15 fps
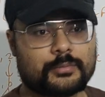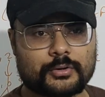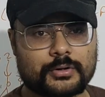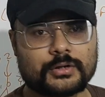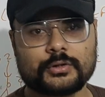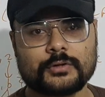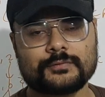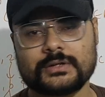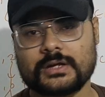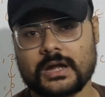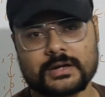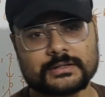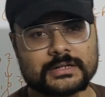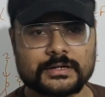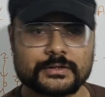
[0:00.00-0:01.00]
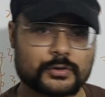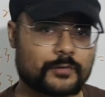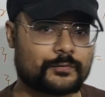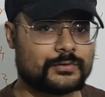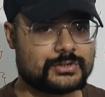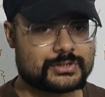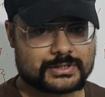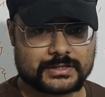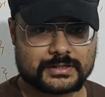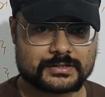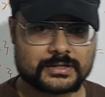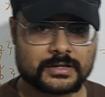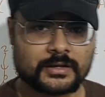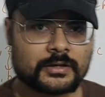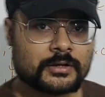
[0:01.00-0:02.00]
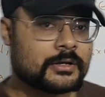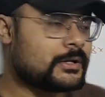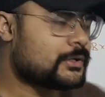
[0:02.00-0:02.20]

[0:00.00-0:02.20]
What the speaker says: product of the cardinality of each sets.